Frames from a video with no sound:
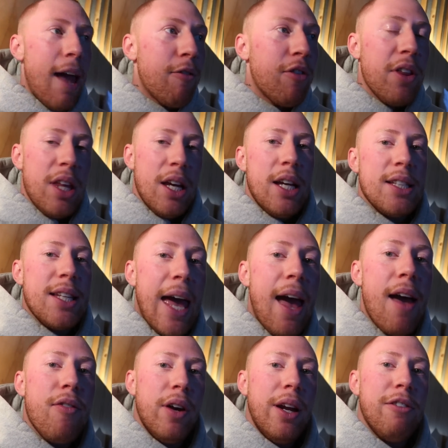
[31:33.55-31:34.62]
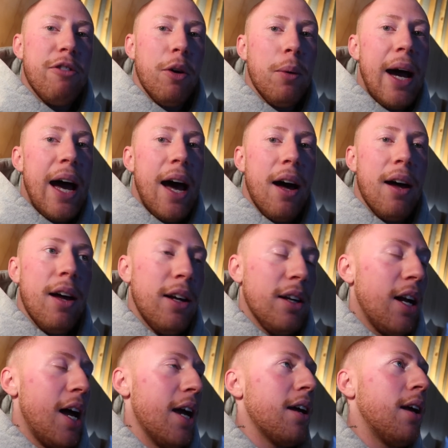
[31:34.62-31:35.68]
Everything is carefully thought out,
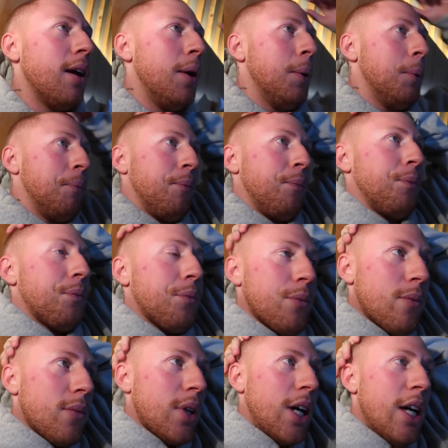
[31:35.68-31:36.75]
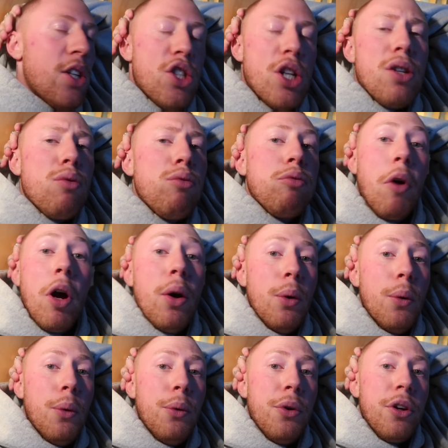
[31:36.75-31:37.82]
and like, it's just rude.